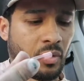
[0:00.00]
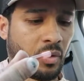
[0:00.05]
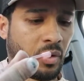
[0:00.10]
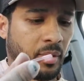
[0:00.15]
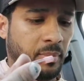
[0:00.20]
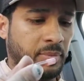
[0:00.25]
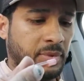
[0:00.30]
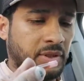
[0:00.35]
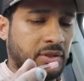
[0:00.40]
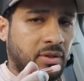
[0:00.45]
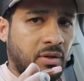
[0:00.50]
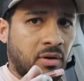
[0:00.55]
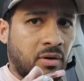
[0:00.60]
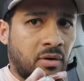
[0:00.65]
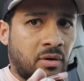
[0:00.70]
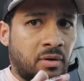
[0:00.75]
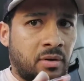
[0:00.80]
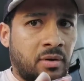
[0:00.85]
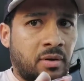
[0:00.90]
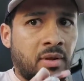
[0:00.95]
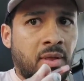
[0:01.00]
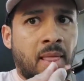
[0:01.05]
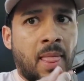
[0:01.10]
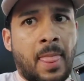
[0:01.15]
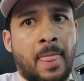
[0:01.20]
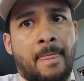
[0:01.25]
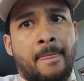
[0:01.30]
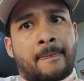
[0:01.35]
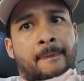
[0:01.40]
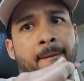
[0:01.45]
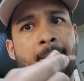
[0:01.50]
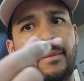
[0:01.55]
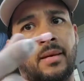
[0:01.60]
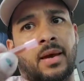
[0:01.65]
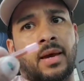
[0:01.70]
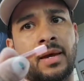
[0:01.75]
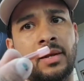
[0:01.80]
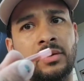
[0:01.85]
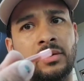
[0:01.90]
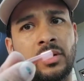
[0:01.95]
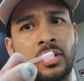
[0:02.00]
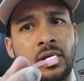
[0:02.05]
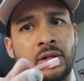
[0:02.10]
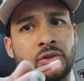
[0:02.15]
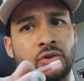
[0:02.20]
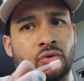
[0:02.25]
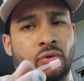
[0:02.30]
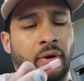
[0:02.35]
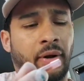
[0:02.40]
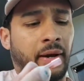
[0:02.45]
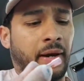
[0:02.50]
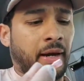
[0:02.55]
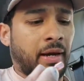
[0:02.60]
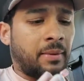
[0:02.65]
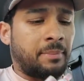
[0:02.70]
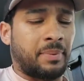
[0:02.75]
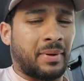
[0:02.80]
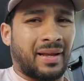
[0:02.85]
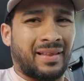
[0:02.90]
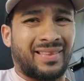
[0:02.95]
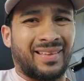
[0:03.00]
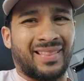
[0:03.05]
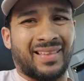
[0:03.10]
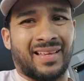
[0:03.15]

crimp this on and heat shrink it, but I